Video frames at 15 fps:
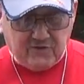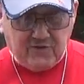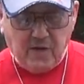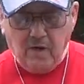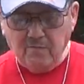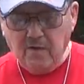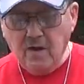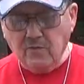
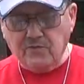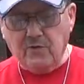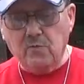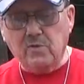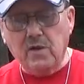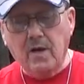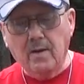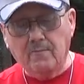stove also
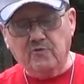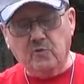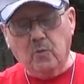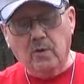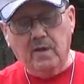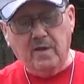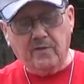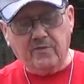comes
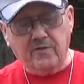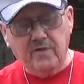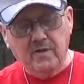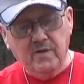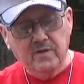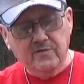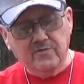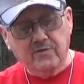with
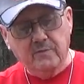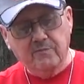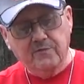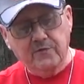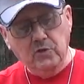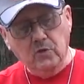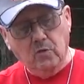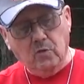some
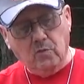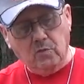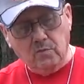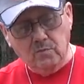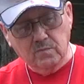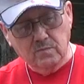fuel